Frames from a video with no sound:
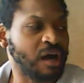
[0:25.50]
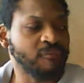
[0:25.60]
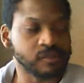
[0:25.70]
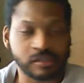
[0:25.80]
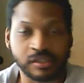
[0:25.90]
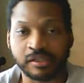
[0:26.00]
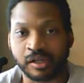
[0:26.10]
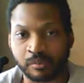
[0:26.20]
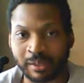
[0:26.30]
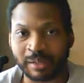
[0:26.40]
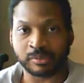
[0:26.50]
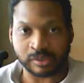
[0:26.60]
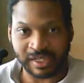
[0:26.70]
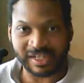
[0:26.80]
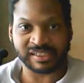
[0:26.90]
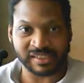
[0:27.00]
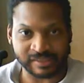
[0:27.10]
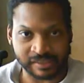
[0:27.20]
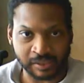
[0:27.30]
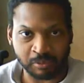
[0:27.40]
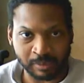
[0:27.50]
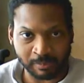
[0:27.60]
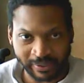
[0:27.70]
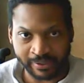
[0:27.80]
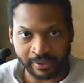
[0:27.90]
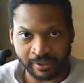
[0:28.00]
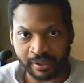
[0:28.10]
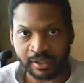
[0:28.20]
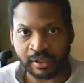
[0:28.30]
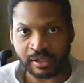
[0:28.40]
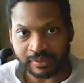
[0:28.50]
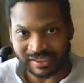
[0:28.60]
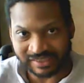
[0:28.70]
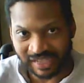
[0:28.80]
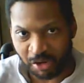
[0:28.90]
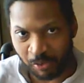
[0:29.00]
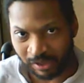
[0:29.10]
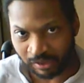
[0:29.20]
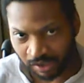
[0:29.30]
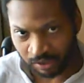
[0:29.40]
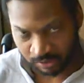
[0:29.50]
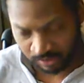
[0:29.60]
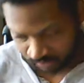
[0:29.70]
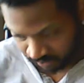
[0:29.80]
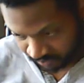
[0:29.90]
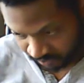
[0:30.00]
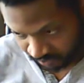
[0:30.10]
obviously, you're going to make mistakes as a human being. That's how we learn.